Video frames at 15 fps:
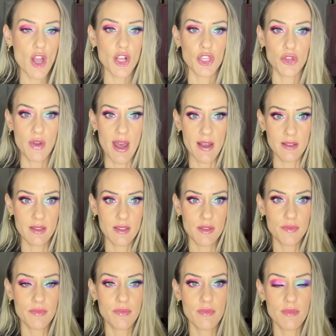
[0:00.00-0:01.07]
Guys,
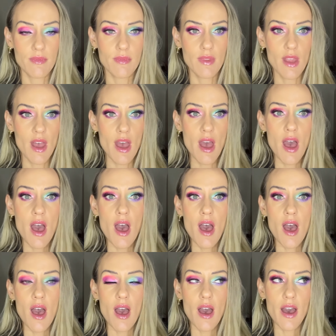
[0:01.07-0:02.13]

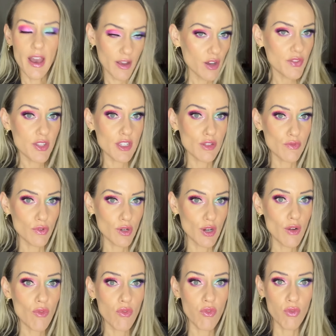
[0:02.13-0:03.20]
I got this for
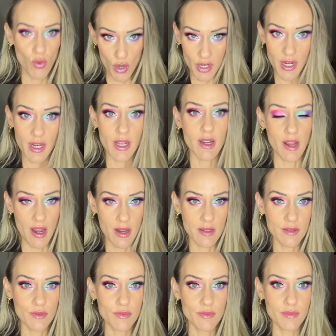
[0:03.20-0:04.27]
$4.99
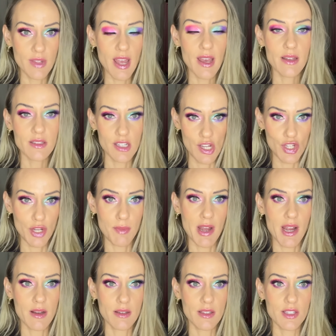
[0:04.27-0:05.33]
at TJ
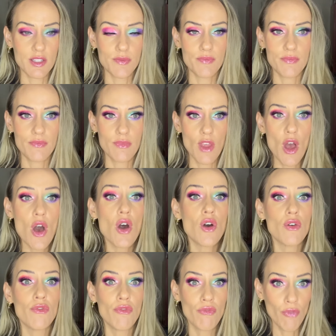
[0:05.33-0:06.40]
Maxx.
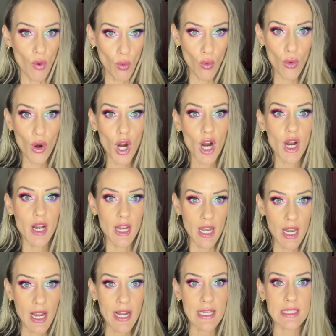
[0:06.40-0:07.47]

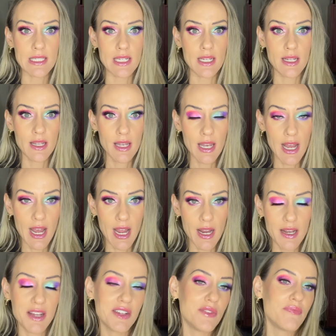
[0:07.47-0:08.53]

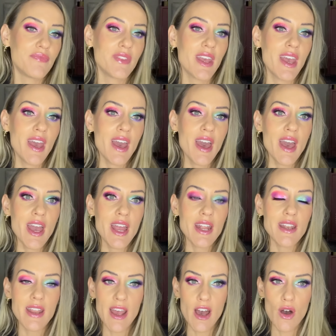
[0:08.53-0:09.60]
$4.99.
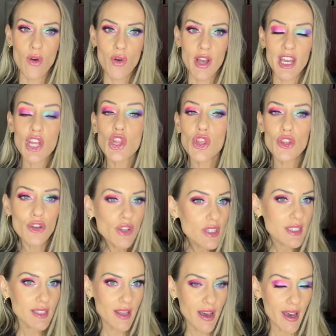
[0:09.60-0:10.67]
Now, it looks
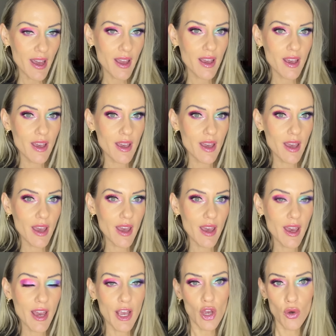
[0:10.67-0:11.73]
like
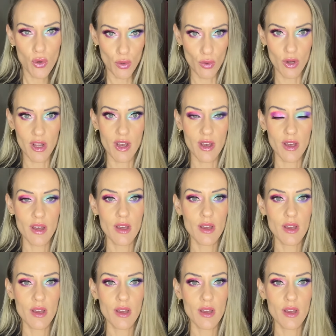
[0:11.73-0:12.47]
a Huda